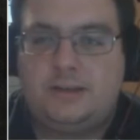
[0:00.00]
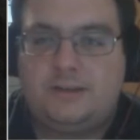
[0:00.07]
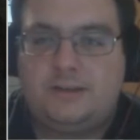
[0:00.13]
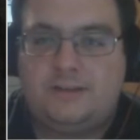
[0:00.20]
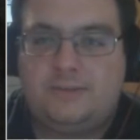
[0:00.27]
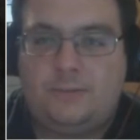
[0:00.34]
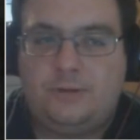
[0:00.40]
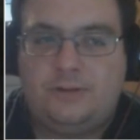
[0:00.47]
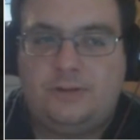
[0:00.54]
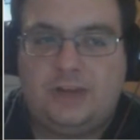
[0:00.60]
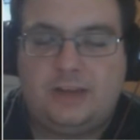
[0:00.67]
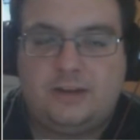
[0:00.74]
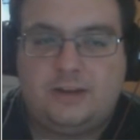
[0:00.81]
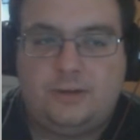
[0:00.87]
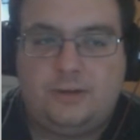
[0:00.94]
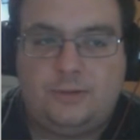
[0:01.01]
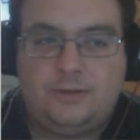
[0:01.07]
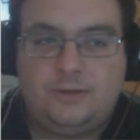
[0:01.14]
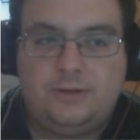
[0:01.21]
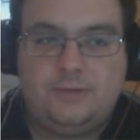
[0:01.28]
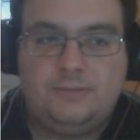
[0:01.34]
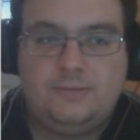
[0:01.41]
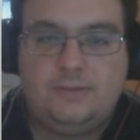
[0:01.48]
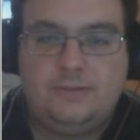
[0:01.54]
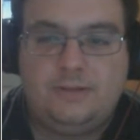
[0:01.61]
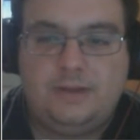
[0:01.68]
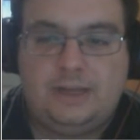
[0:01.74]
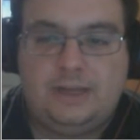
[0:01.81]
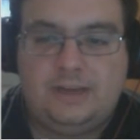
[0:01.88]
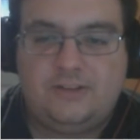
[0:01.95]
But once you get it down,
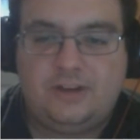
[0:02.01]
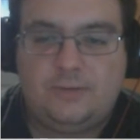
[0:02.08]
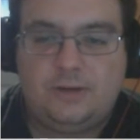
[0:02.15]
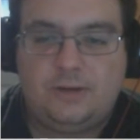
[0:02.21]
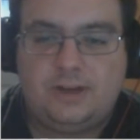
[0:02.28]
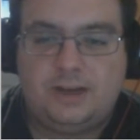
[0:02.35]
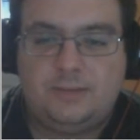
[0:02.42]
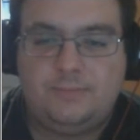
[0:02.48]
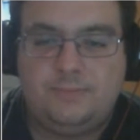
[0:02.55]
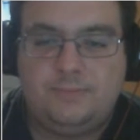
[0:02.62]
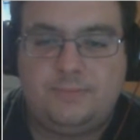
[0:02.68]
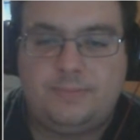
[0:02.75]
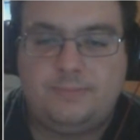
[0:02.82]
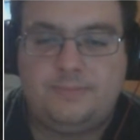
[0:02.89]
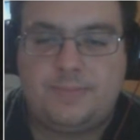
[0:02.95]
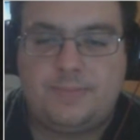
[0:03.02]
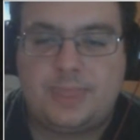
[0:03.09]
easy every time.